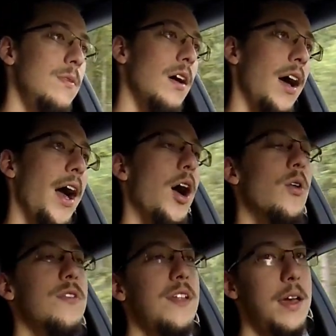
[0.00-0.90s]

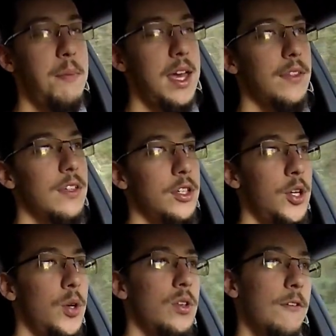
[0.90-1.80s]
how they make the
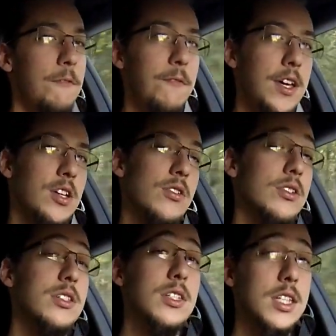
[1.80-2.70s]
tune to fit your
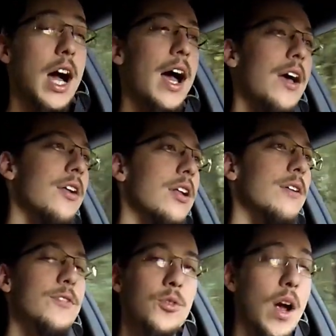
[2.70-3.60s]
style
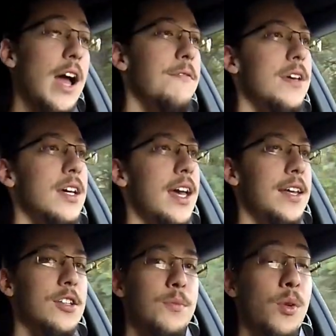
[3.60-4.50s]
of driving
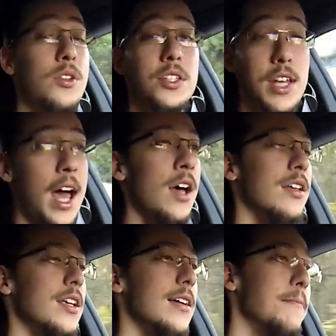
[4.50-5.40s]
and your
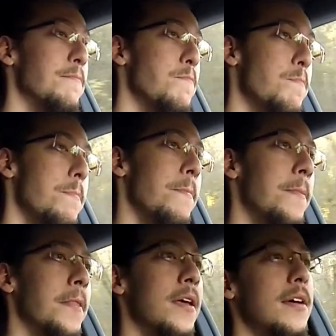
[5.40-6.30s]
personality,
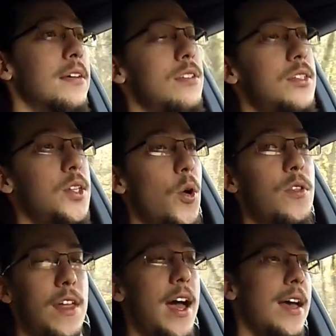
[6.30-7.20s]
so
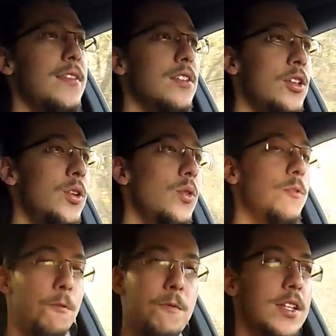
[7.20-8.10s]
that the
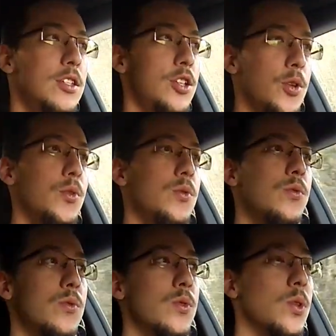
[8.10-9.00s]
tune fits you
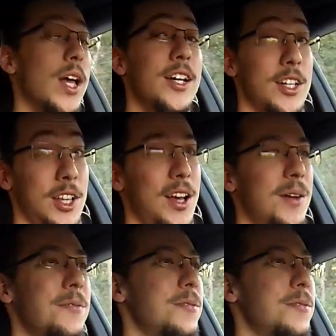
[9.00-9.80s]
like a glove.